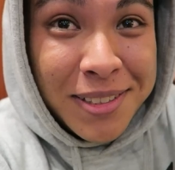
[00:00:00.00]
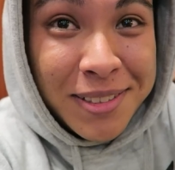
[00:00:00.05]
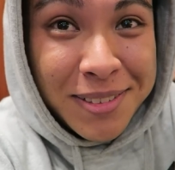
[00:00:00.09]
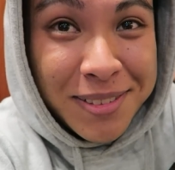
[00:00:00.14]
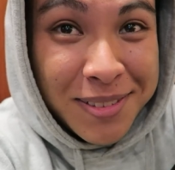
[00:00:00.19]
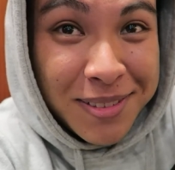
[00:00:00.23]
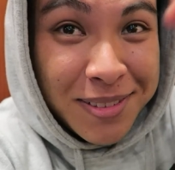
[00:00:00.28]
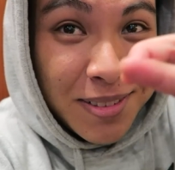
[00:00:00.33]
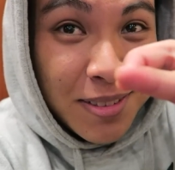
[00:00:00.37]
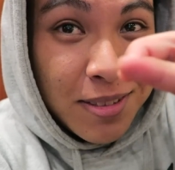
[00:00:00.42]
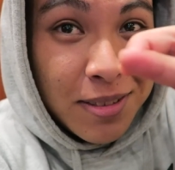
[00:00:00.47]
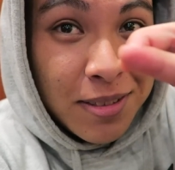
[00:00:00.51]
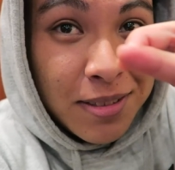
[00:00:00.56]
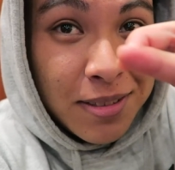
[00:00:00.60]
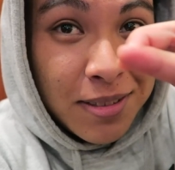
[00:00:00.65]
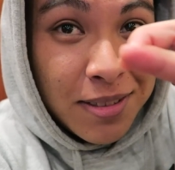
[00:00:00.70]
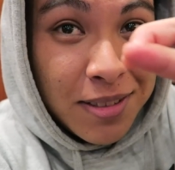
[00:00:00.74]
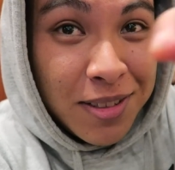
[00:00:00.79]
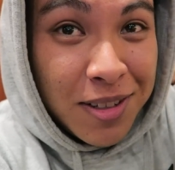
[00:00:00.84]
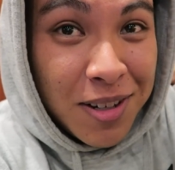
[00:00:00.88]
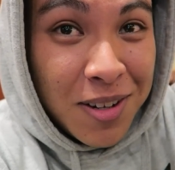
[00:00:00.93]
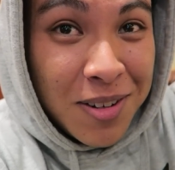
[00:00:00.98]
you
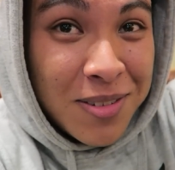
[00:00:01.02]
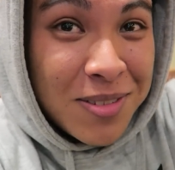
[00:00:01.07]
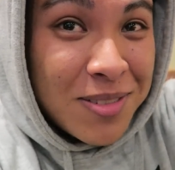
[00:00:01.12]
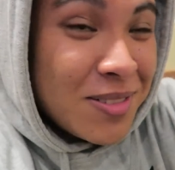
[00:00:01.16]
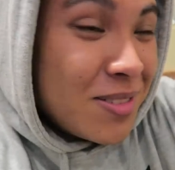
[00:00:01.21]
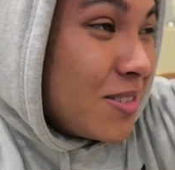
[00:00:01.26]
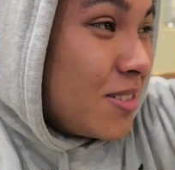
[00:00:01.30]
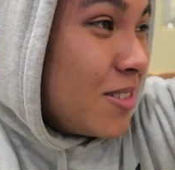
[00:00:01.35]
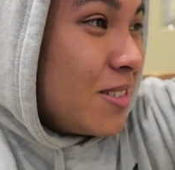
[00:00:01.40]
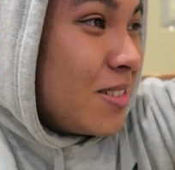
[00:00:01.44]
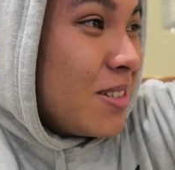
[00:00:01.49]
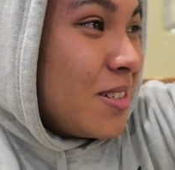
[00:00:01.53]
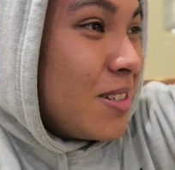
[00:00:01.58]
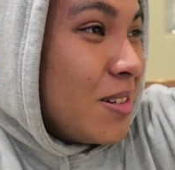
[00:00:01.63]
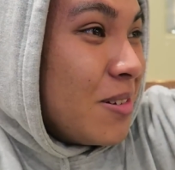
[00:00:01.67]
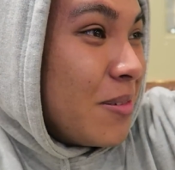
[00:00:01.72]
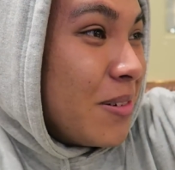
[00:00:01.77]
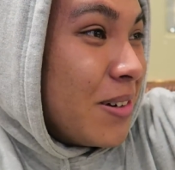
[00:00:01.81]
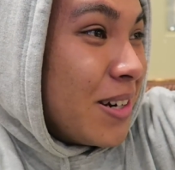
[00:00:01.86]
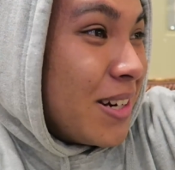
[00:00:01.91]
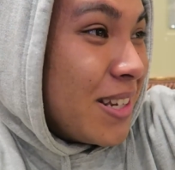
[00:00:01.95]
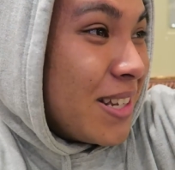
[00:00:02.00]
know,
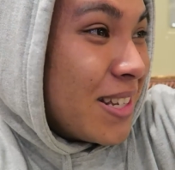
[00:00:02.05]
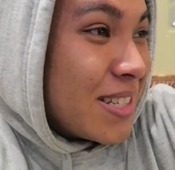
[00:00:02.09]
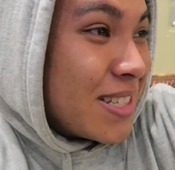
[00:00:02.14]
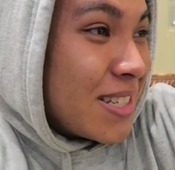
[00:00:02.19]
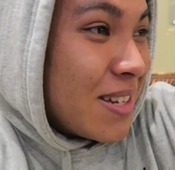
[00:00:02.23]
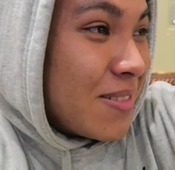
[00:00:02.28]
we're gonna get